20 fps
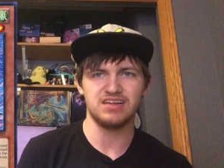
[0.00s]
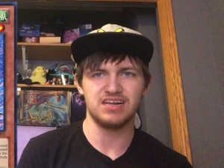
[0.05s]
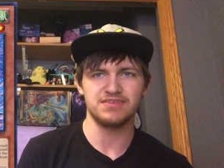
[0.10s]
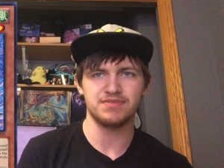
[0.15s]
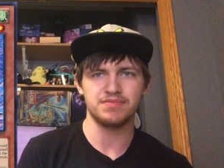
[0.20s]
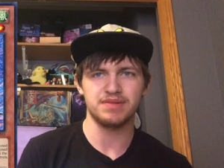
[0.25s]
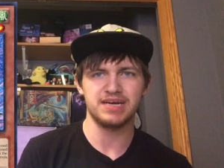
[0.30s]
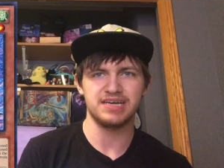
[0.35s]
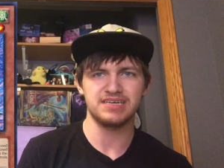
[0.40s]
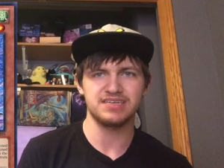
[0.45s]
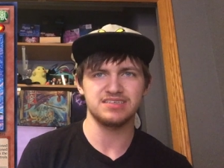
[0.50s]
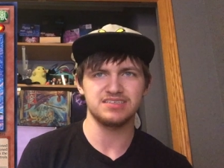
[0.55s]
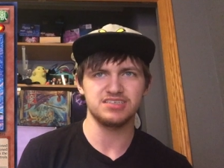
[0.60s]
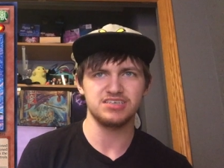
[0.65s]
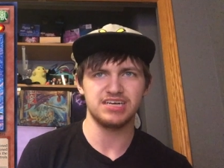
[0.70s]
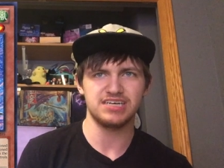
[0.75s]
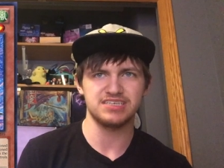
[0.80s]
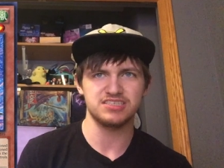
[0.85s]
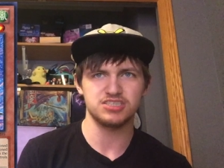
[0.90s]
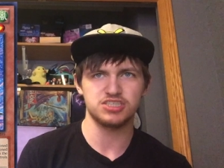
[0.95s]
a lot of them
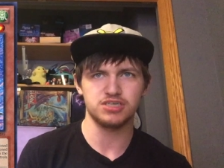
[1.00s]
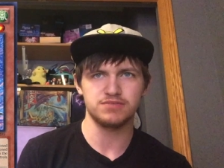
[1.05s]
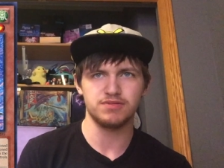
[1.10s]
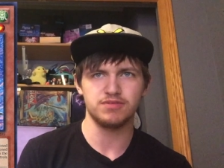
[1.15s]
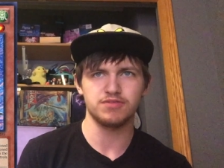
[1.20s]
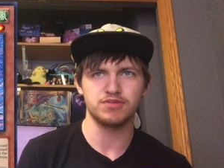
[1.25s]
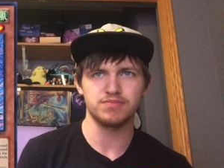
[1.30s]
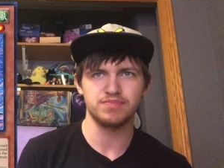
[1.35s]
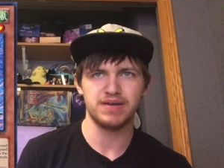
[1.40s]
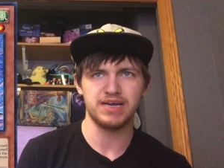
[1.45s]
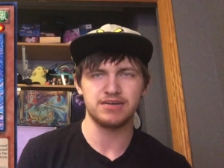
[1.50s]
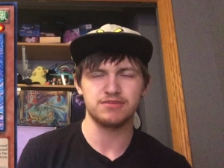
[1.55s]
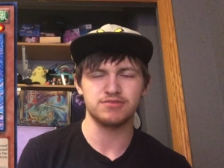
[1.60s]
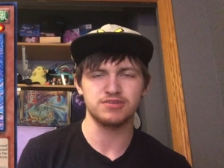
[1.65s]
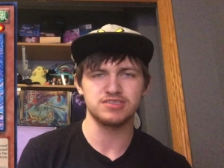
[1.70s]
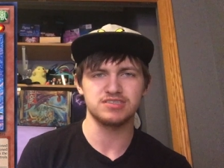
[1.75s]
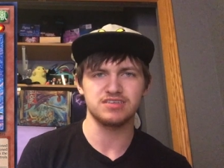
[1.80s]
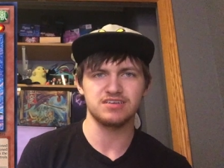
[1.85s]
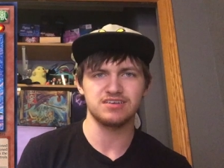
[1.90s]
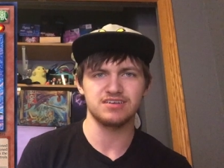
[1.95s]
you had to jump over
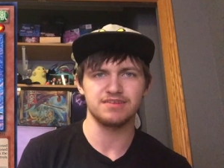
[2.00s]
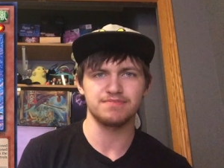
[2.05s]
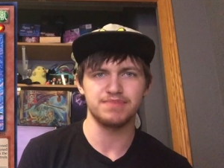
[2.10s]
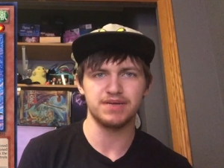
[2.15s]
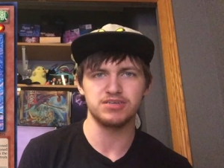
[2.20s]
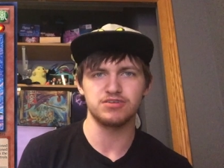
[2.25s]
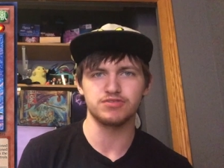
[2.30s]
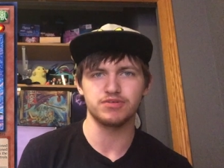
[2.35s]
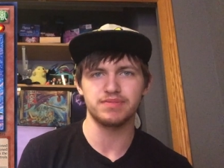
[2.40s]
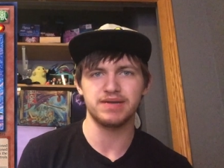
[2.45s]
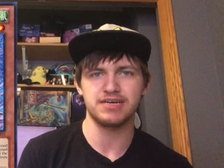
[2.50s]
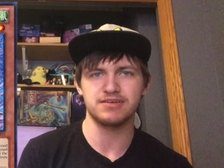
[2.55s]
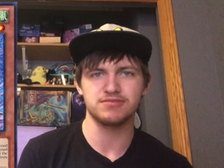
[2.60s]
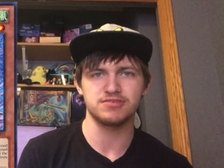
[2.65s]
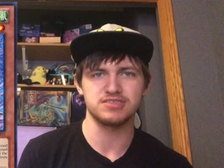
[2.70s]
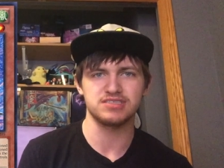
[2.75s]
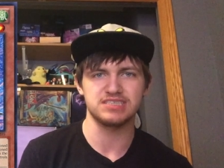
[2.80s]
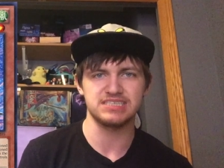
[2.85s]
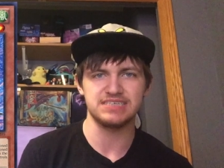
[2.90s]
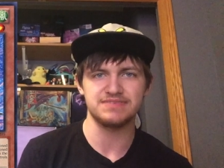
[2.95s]
backwards or bend over
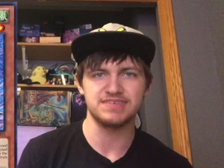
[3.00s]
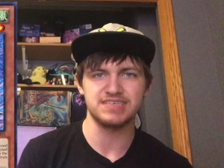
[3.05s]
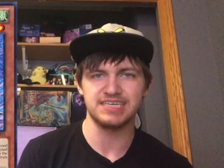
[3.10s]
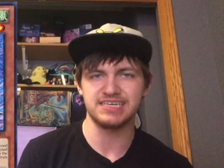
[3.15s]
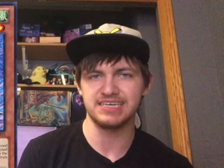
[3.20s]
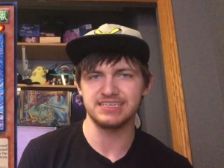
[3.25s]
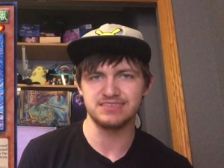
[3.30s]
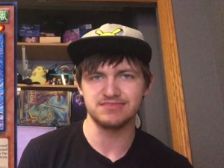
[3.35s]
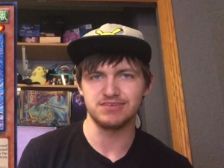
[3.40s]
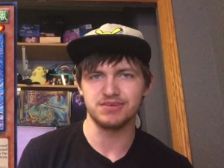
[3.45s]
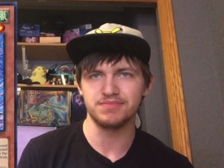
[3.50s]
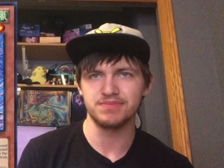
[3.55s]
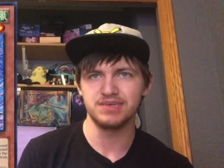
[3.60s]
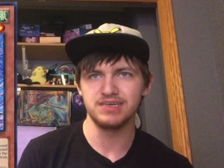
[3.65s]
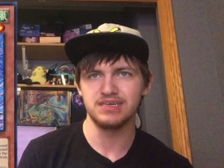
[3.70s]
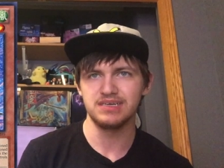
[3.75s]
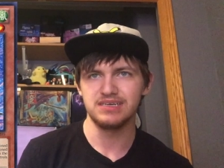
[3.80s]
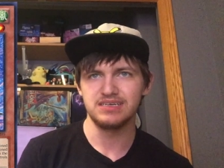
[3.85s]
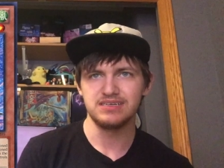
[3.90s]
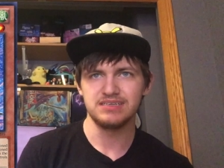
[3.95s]
backwards to even get into them.
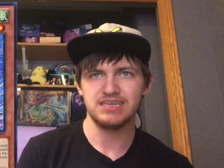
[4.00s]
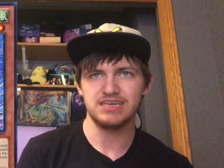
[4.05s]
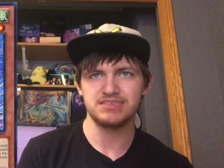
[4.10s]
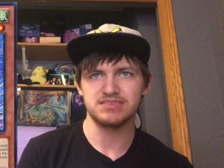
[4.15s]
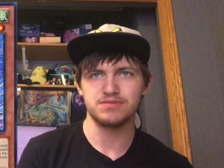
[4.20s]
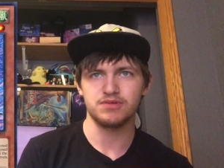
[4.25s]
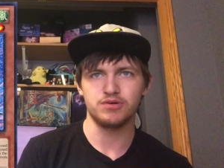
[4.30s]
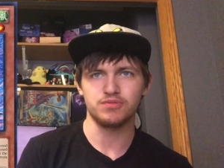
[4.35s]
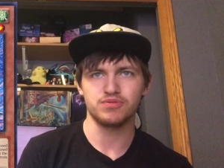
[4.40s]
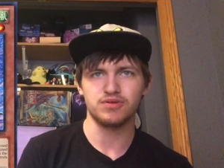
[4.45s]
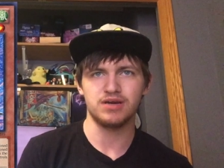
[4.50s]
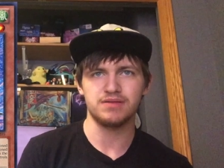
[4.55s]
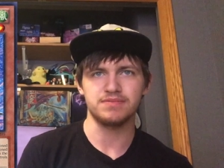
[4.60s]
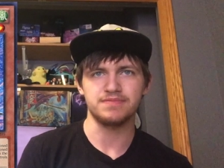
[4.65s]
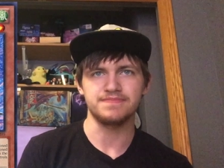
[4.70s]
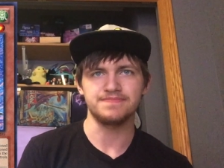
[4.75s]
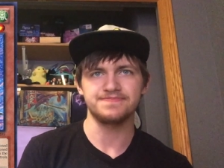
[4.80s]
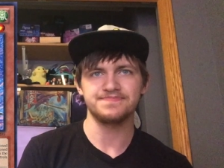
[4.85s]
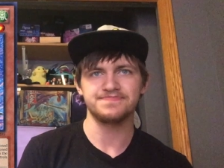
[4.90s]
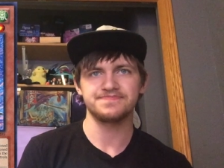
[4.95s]
That's the whole
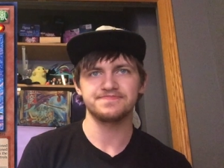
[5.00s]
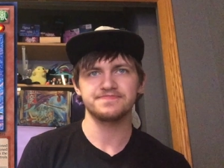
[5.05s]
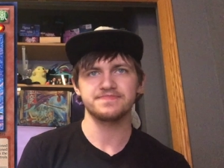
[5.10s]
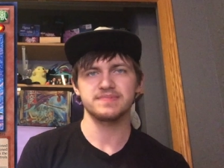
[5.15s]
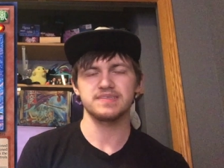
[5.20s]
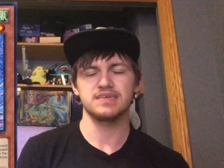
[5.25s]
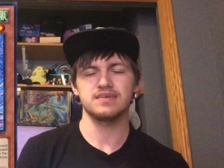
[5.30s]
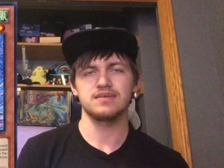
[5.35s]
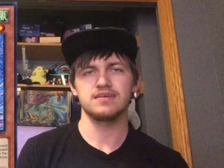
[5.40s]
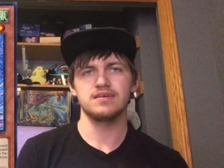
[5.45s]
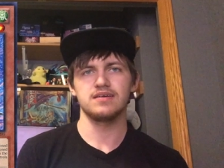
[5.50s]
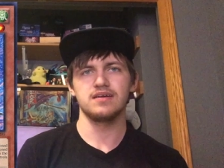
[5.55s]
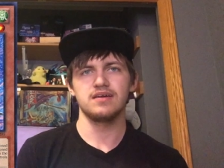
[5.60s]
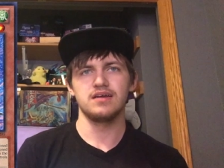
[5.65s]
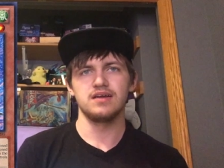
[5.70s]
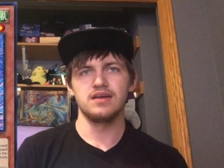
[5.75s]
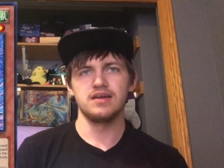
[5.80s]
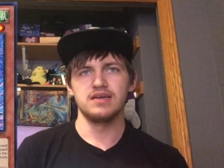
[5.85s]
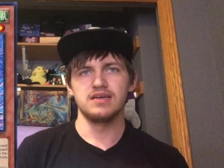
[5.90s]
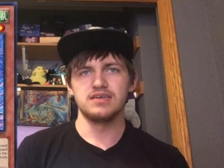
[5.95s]
problem.
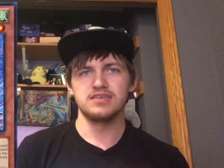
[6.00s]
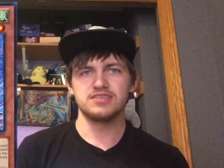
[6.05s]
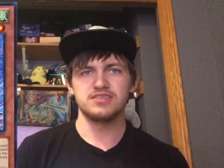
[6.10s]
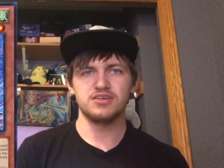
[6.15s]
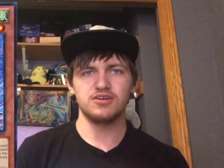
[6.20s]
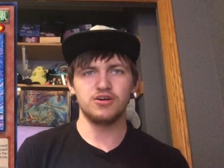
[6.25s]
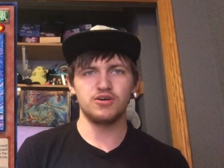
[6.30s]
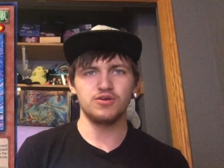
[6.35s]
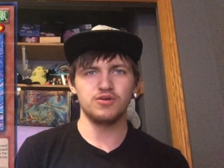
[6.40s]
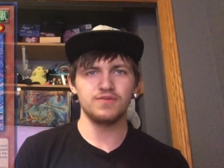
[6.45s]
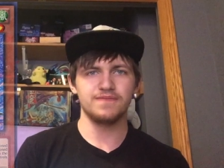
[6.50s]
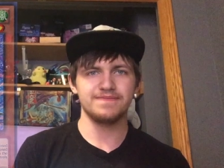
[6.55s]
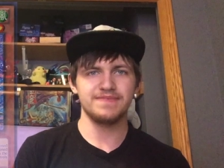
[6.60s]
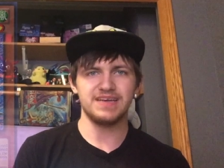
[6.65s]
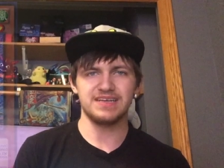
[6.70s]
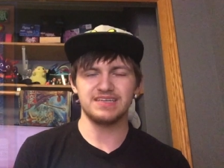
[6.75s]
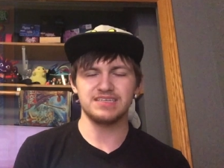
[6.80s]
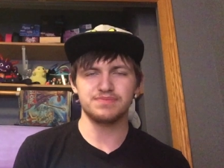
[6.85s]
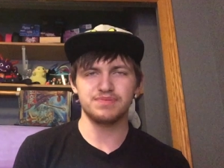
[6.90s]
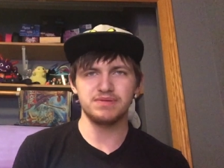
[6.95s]
So
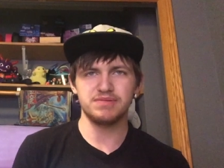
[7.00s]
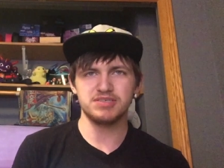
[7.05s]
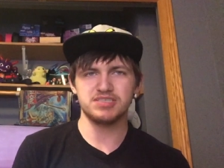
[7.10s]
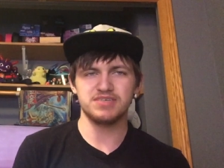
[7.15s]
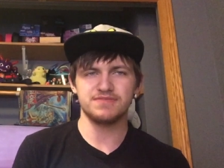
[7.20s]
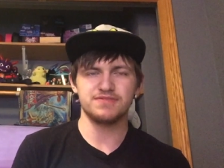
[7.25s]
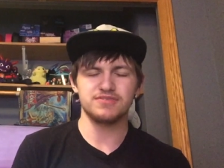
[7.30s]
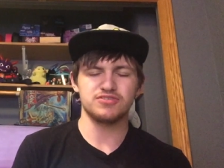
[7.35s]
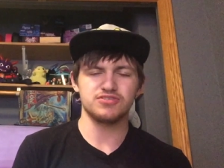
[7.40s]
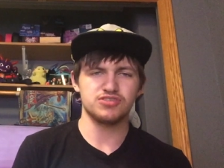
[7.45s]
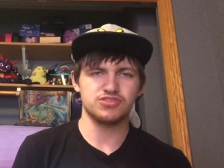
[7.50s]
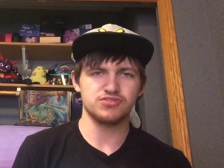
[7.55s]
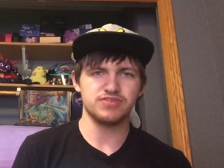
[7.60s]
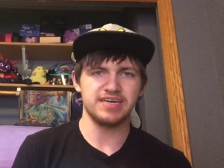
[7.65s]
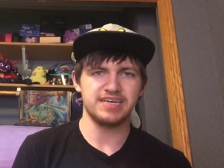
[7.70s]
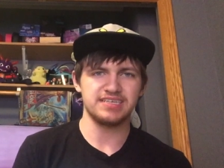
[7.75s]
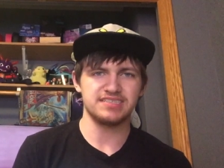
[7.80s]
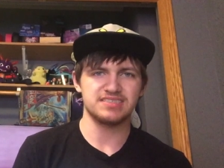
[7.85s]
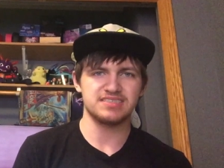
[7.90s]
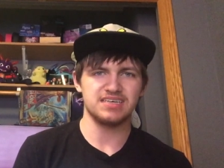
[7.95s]
yeah, that's pretty much it for the
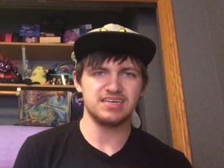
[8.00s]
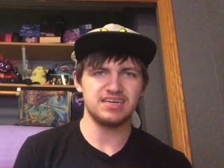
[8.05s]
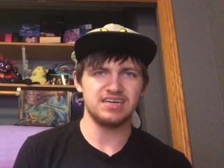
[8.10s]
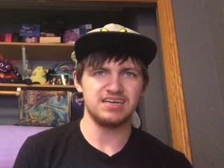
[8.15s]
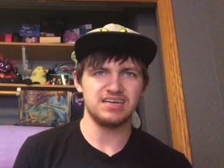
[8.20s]
strengths.